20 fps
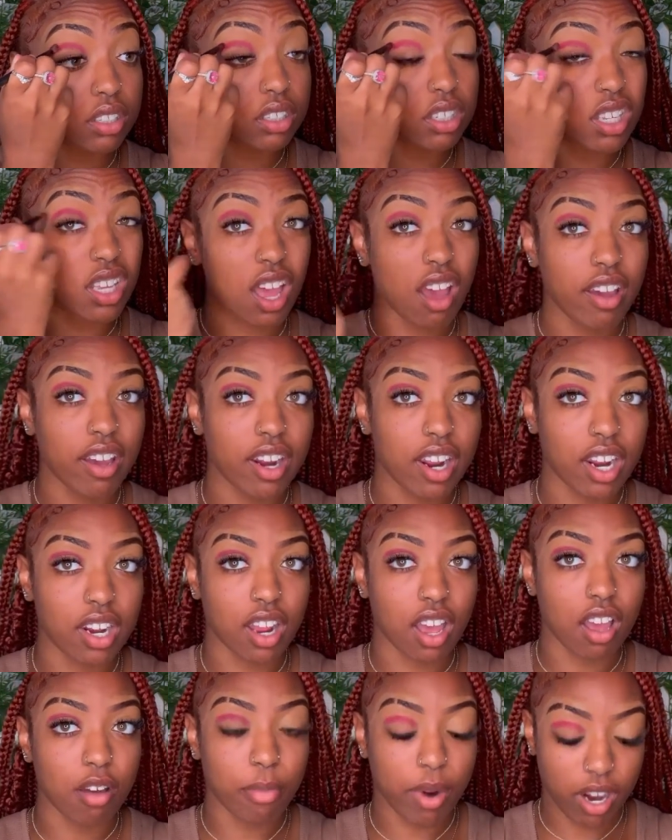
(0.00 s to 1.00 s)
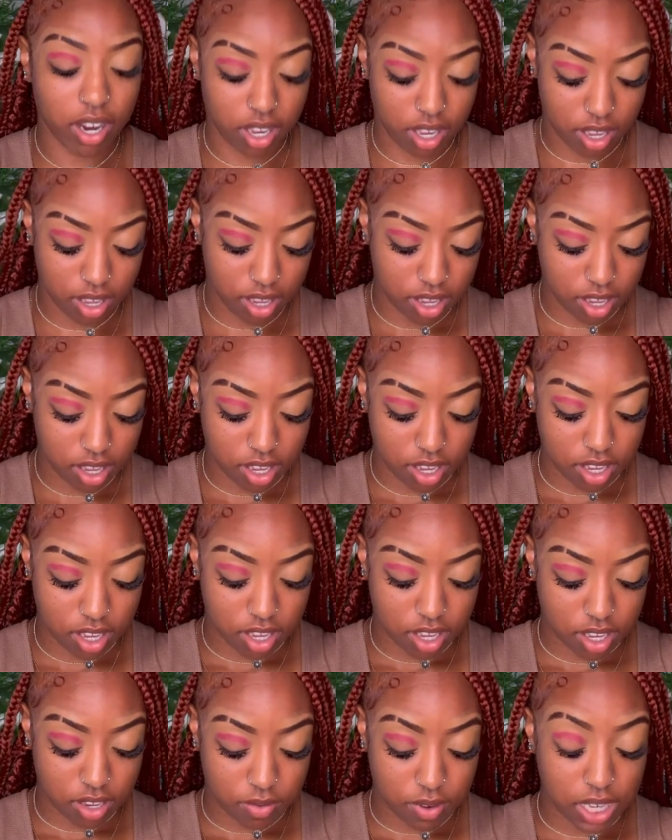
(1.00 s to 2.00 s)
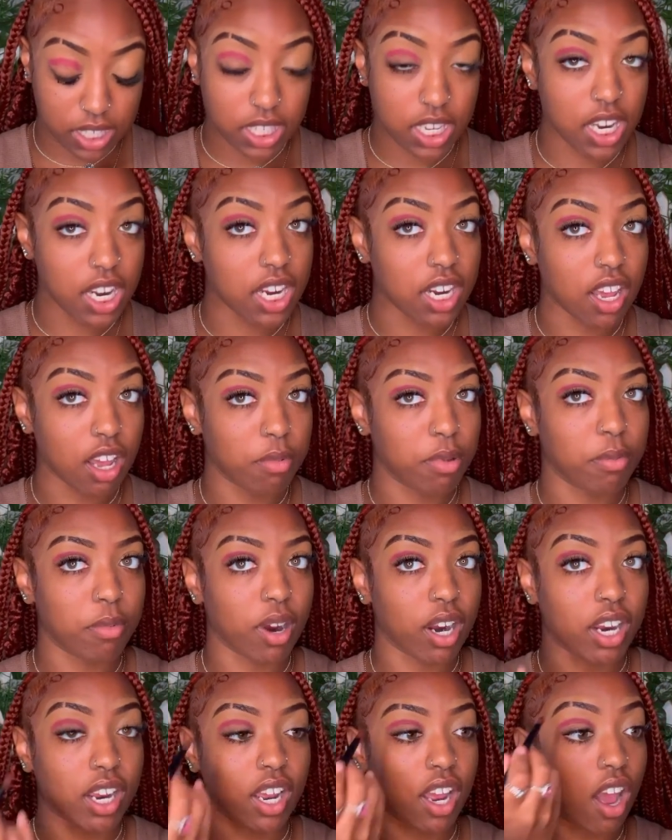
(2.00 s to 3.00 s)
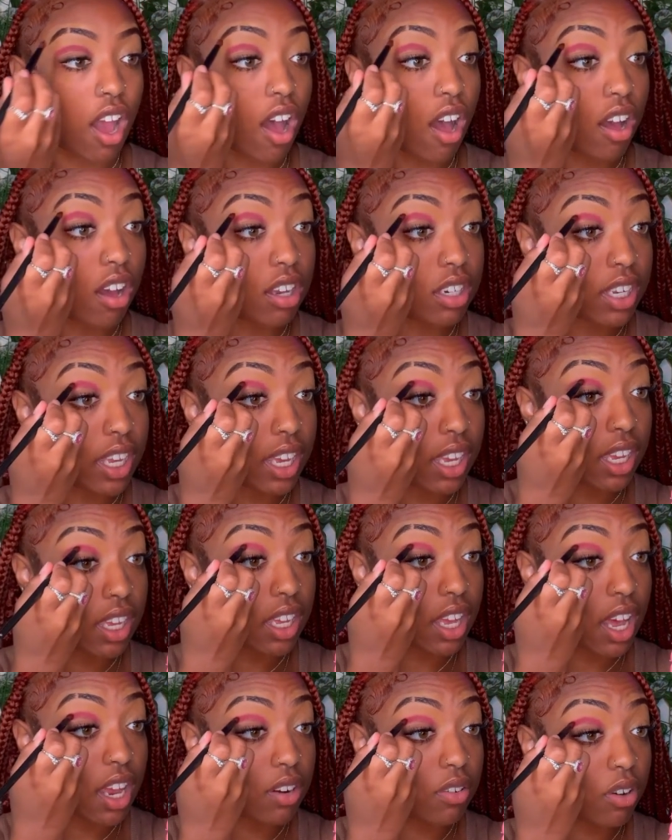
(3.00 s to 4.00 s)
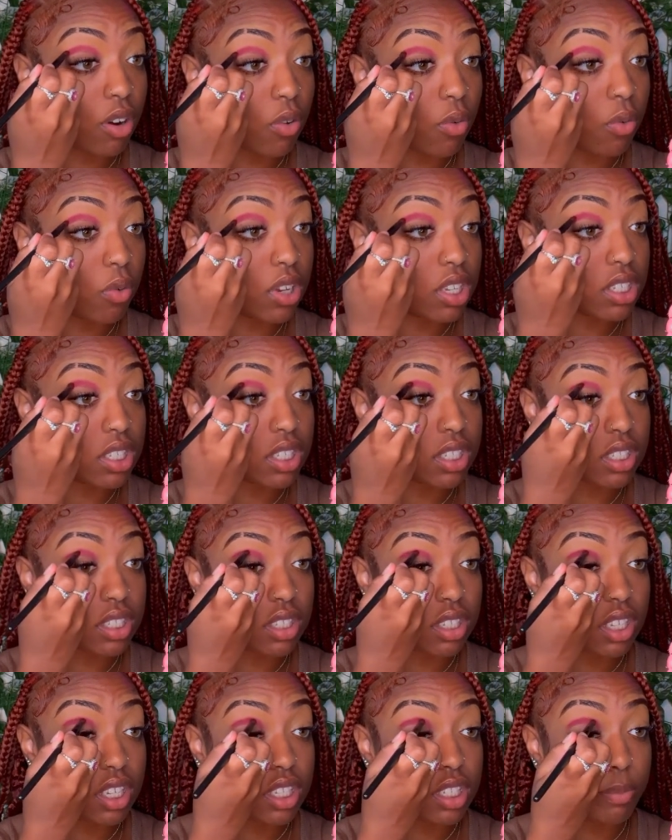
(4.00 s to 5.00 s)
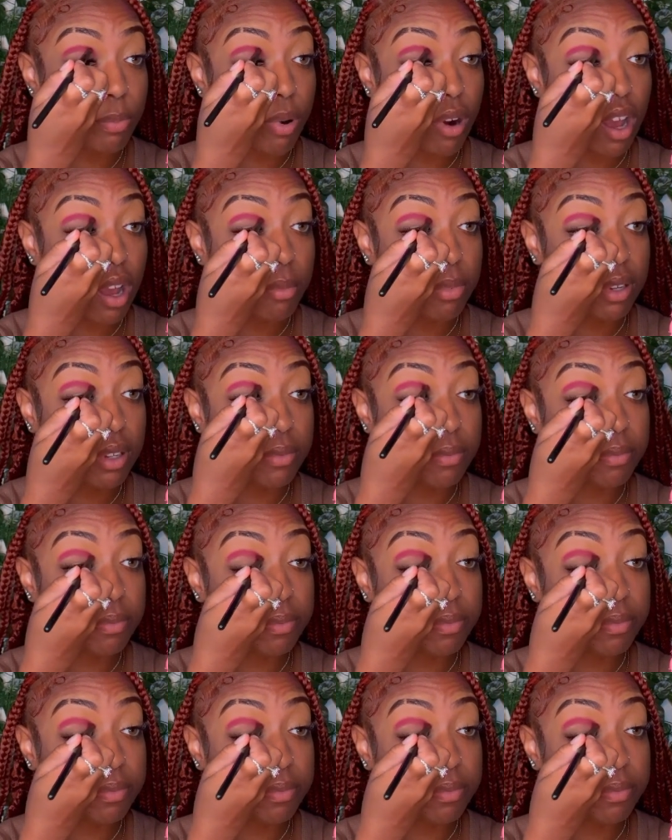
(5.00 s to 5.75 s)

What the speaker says: Do y'all hear that dog barking? When I say that dog been barking all day, I don't know what's its problem.